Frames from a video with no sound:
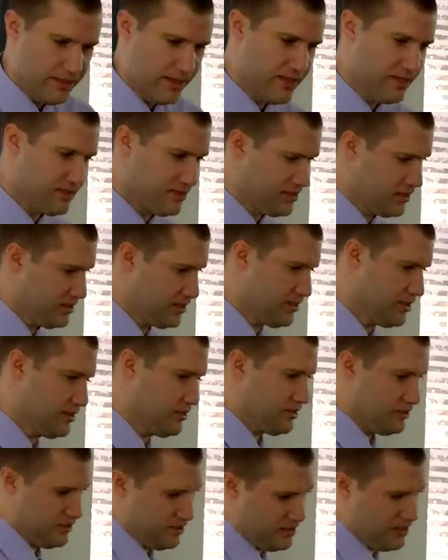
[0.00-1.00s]
there's
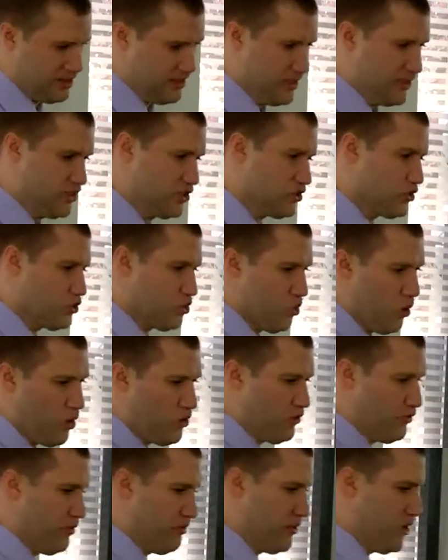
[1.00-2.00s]
this
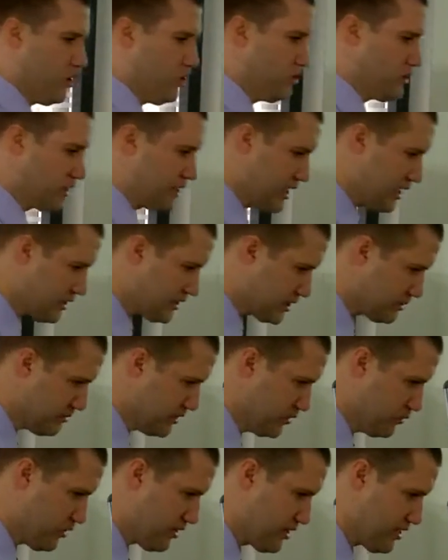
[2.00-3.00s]
quote from the Old
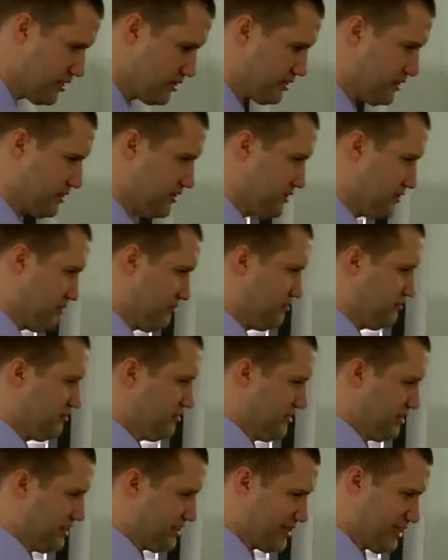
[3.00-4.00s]
Testament where there's this
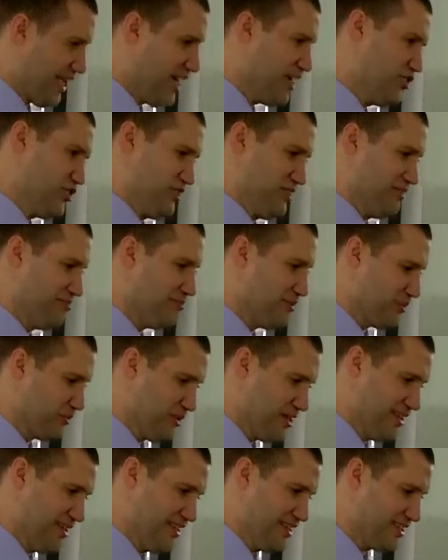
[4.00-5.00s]
discussion
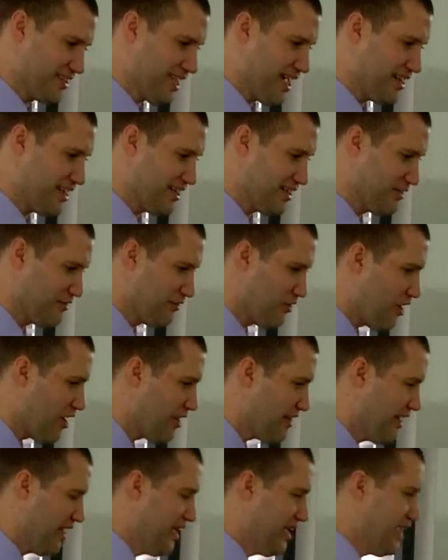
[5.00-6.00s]
between the son and the
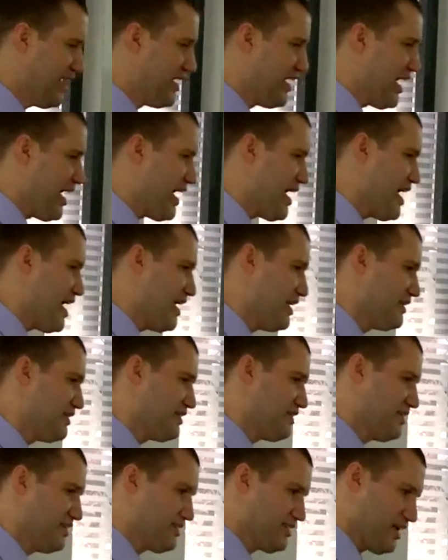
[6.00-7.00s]
father. And
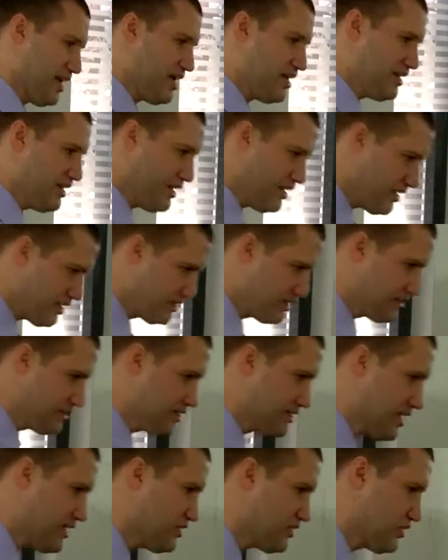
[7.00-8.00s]
the son
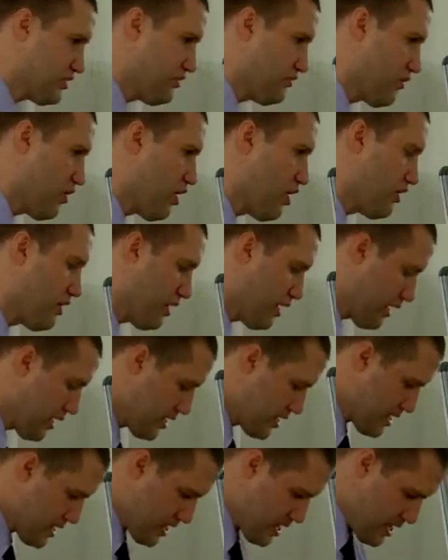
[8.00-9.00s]
says to the father,